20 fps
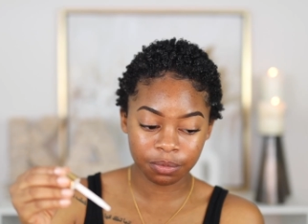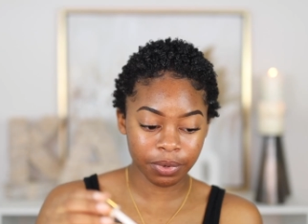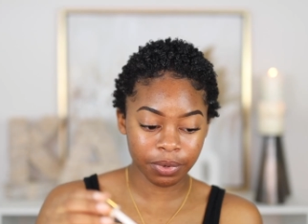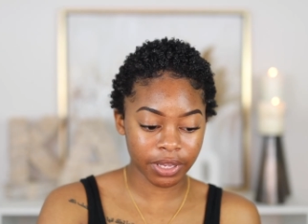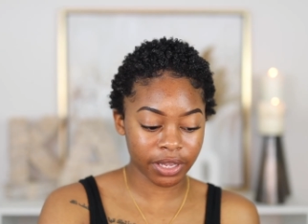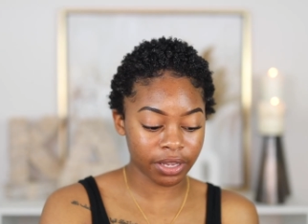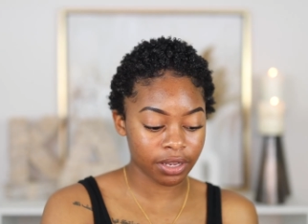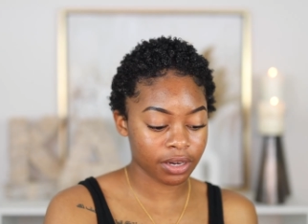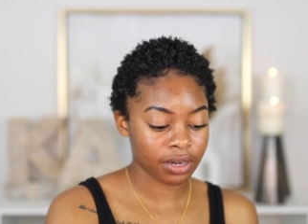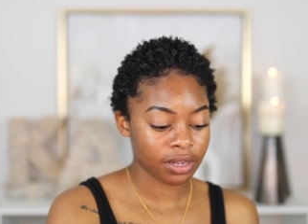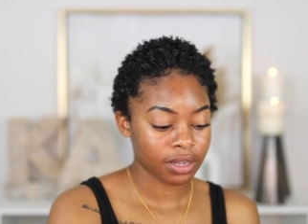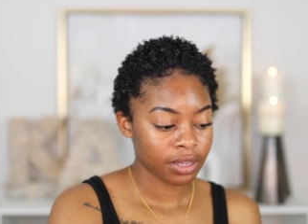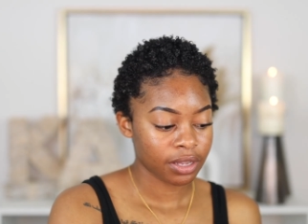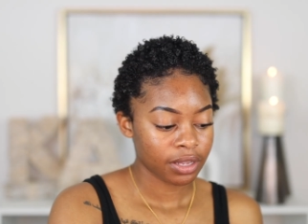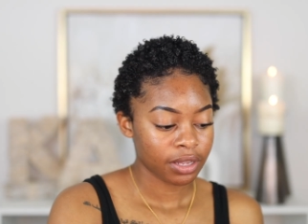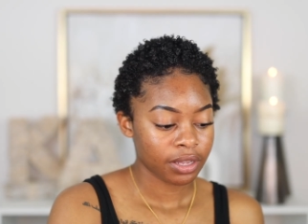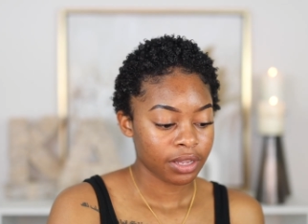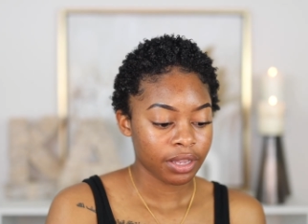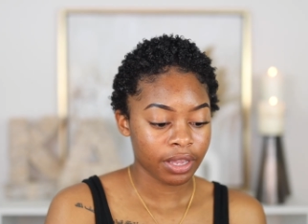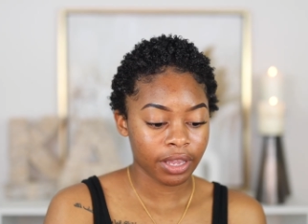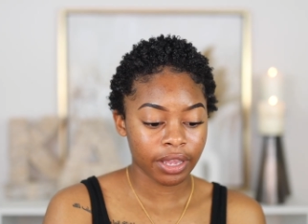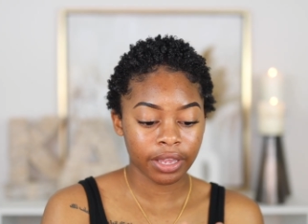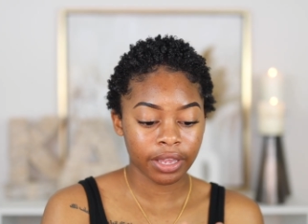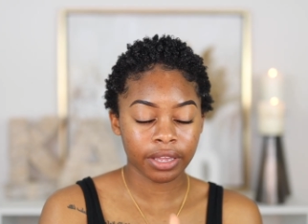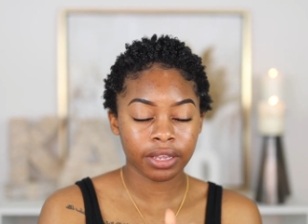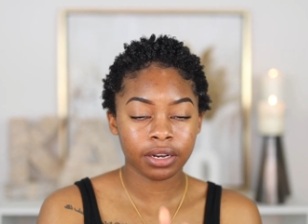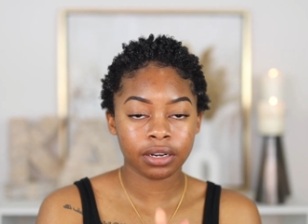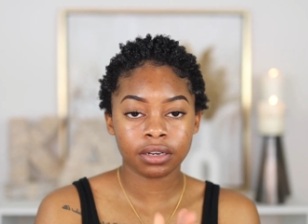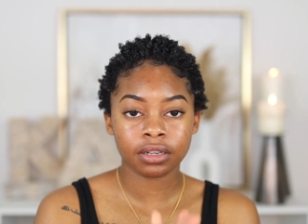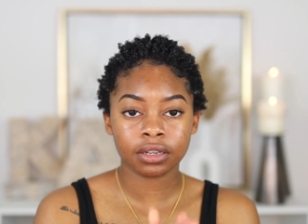bit
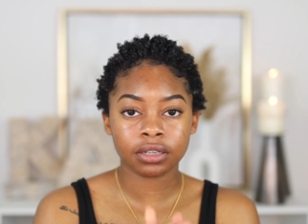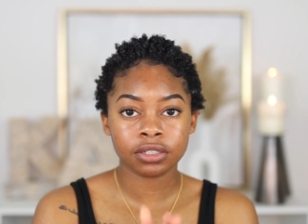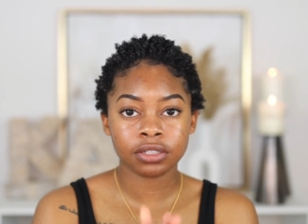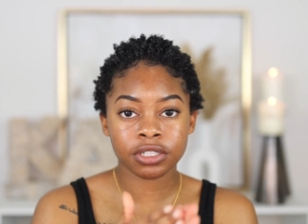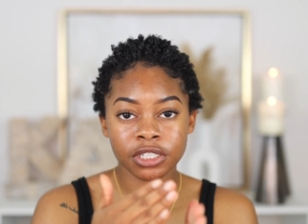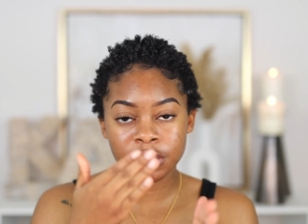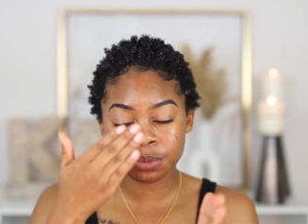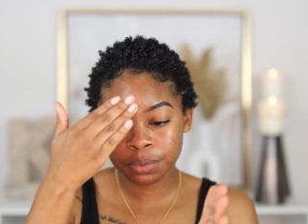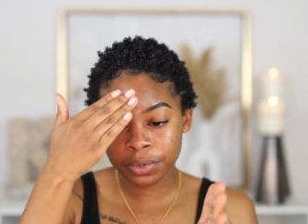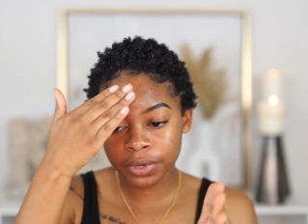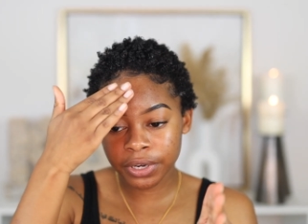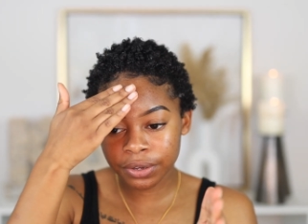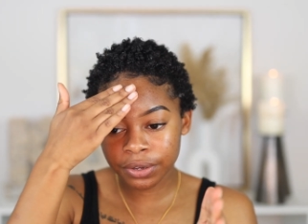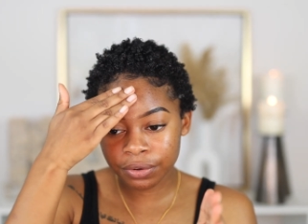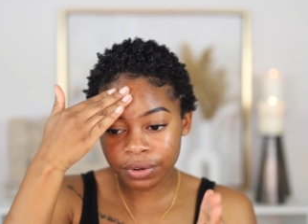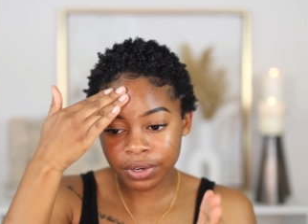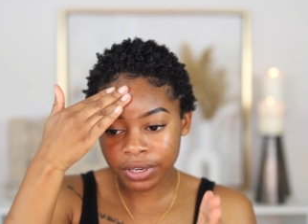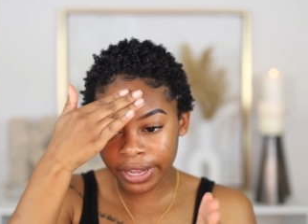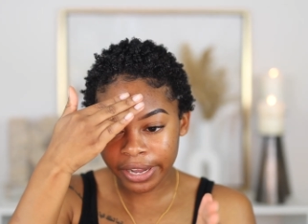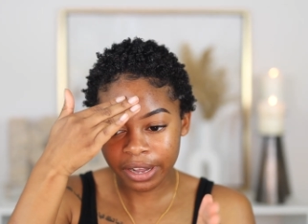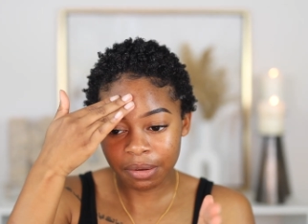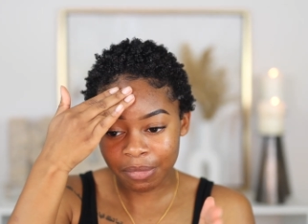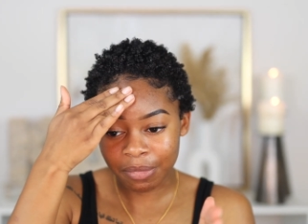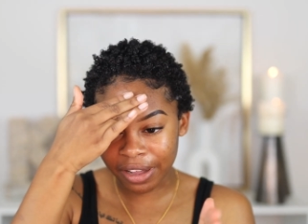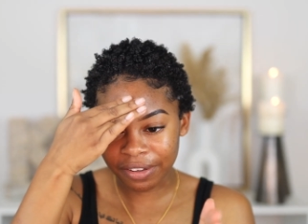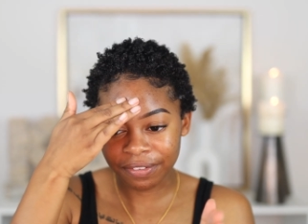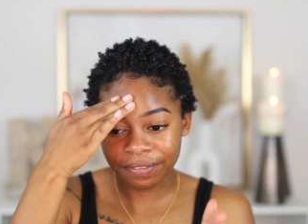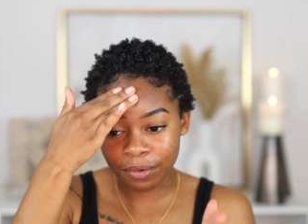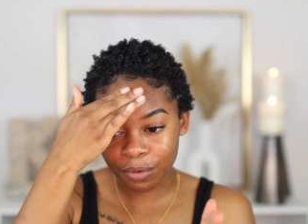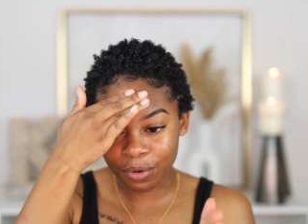and just put it on like
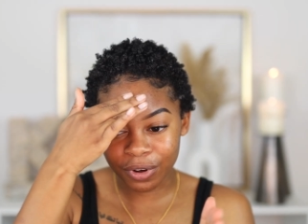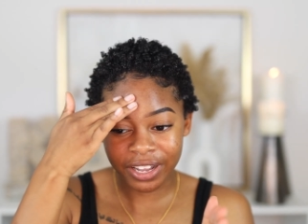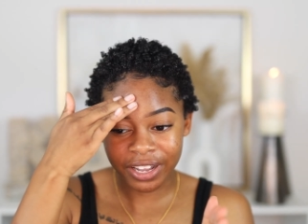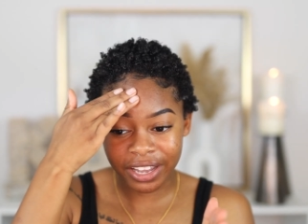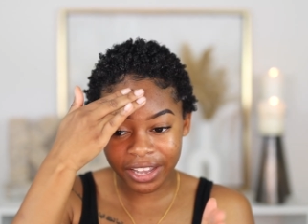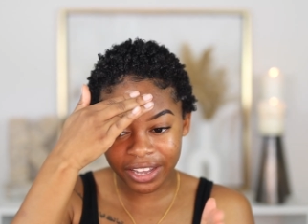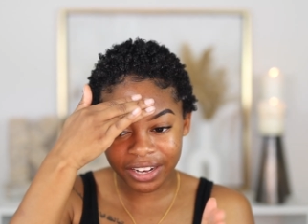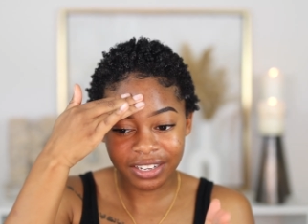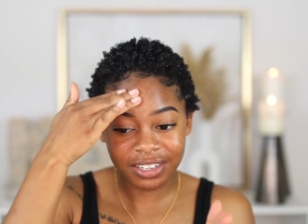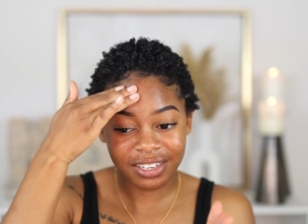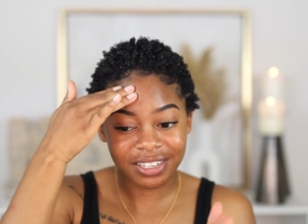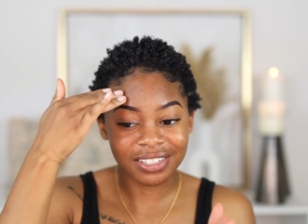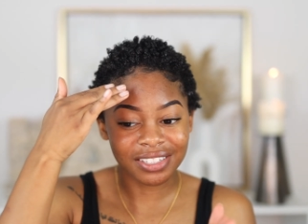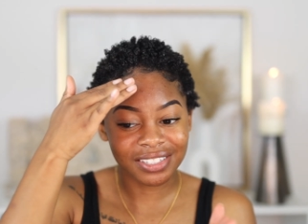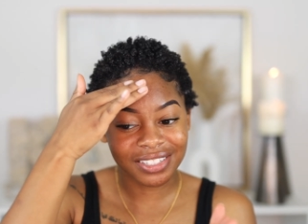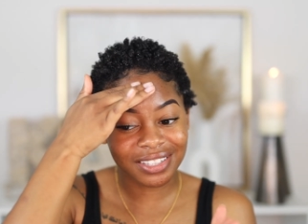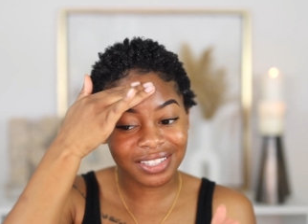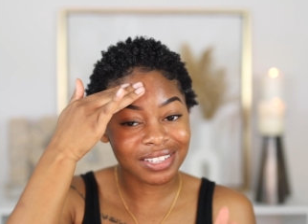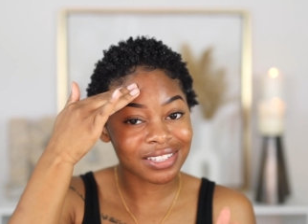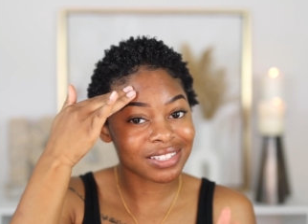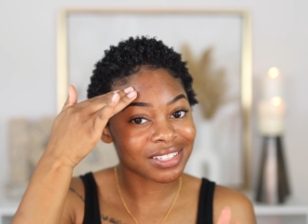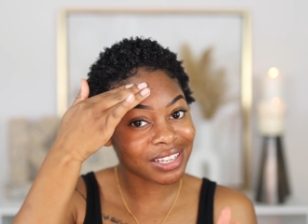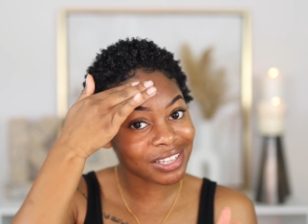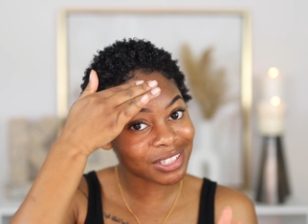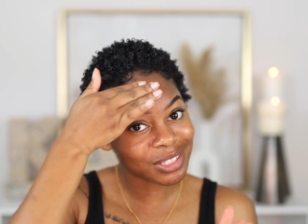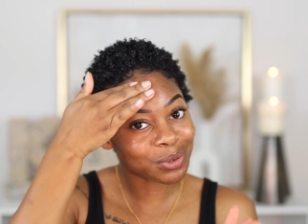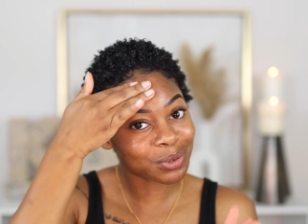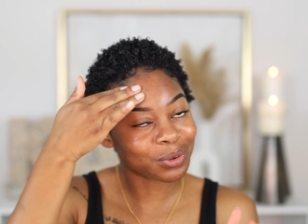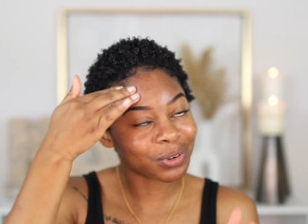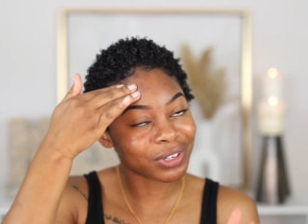my forehead, because this
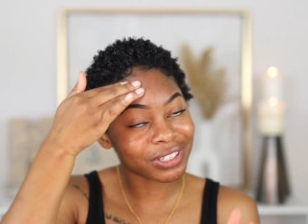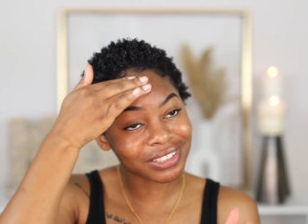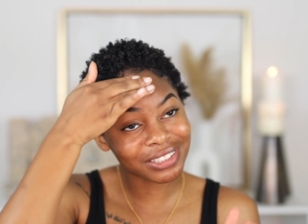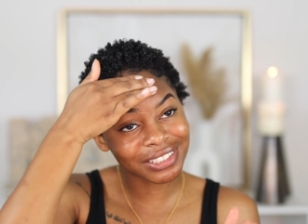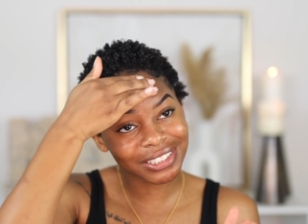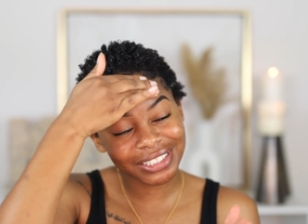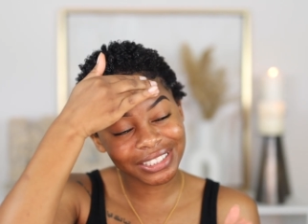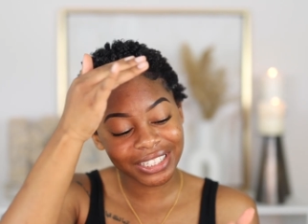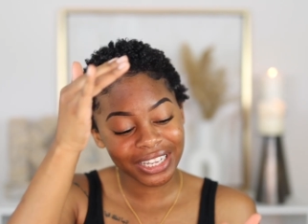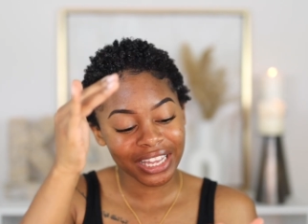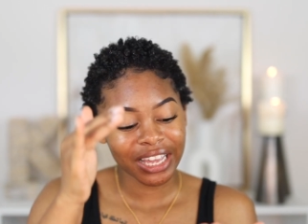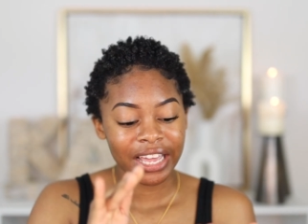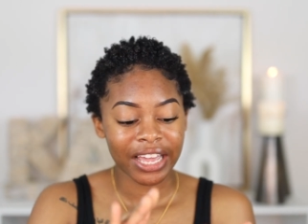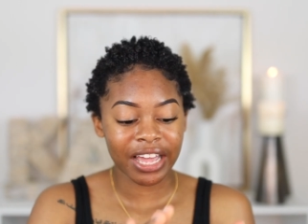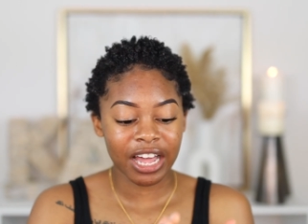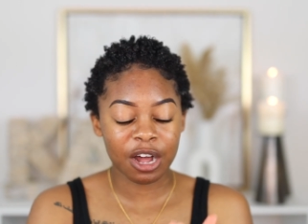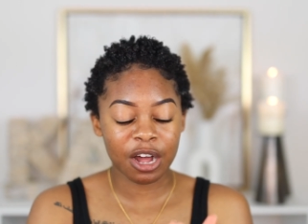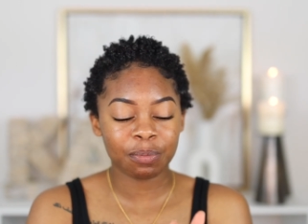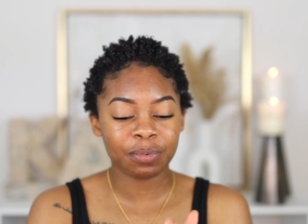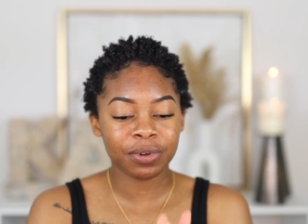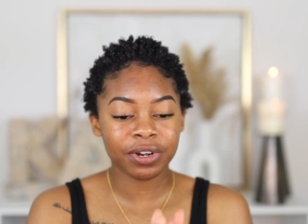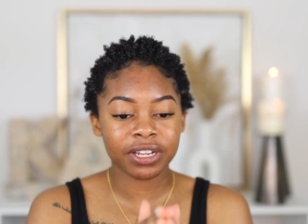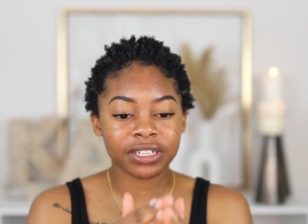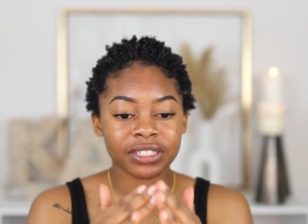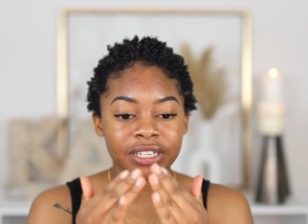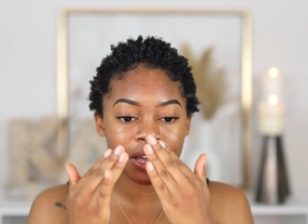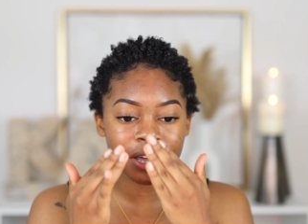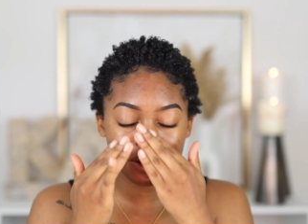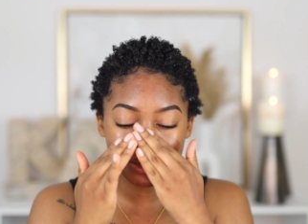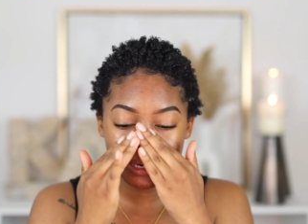gets oily. I'll put it
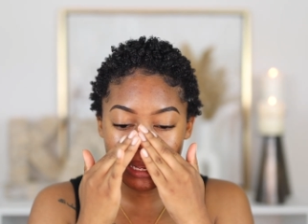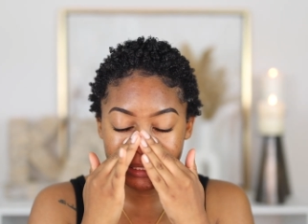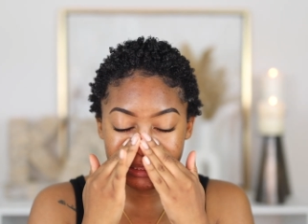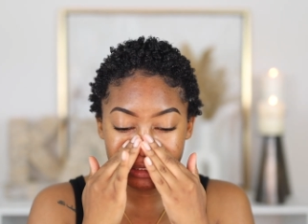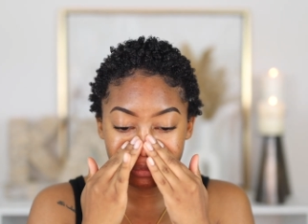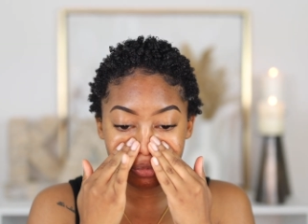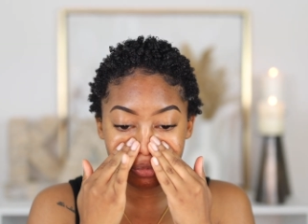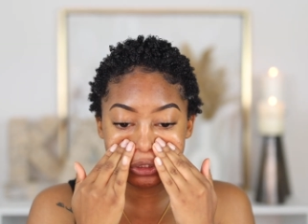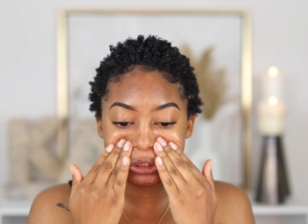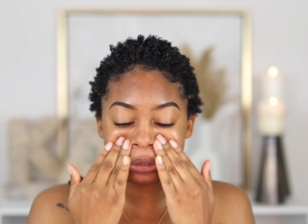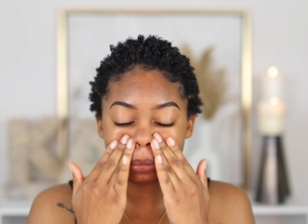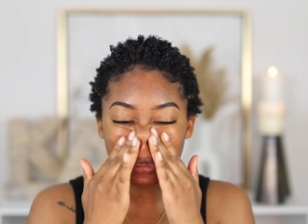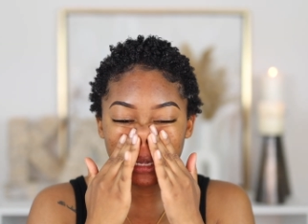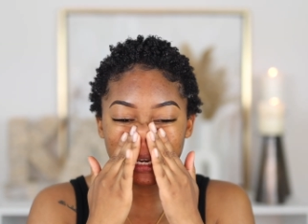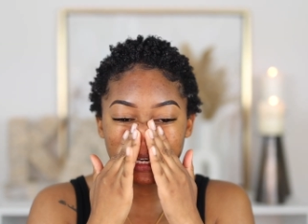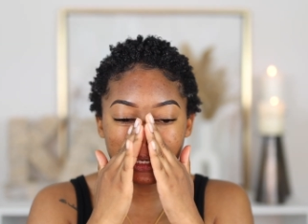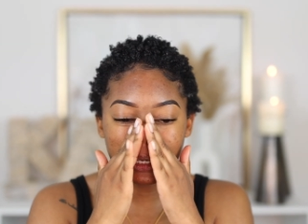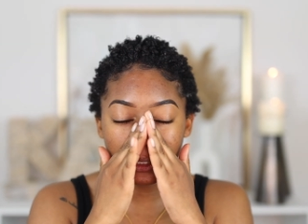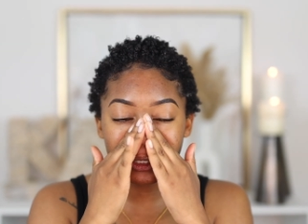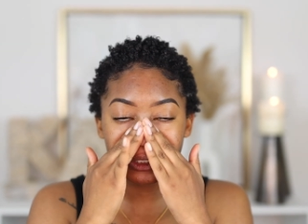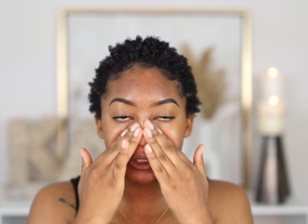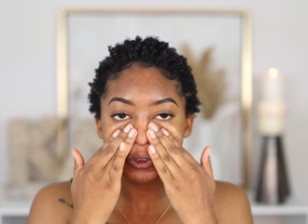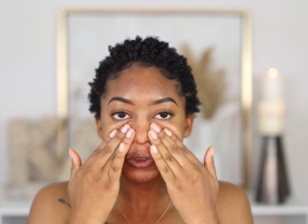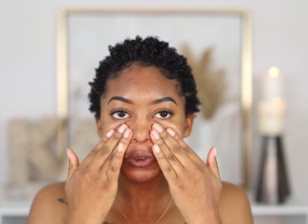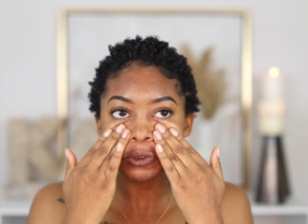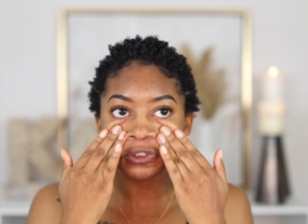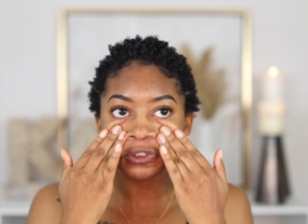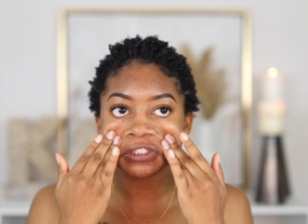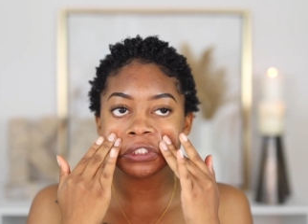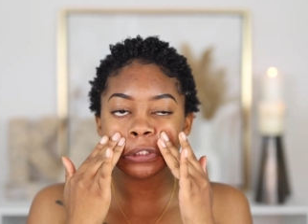down like the bridge of my
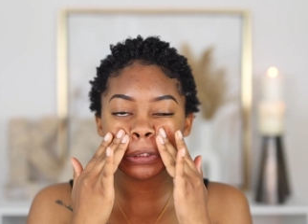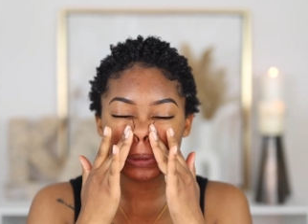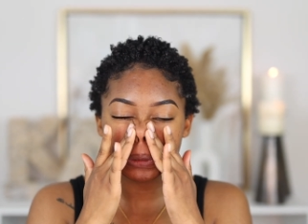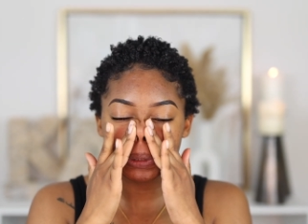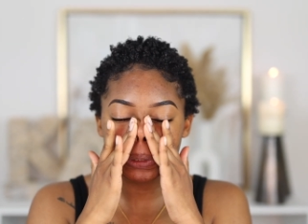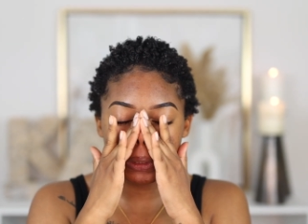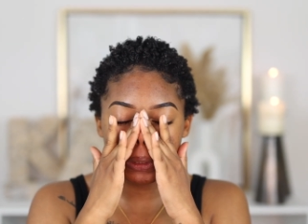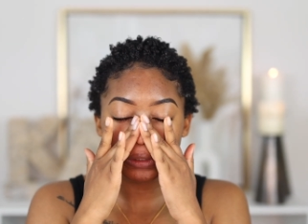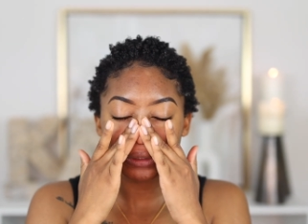nose,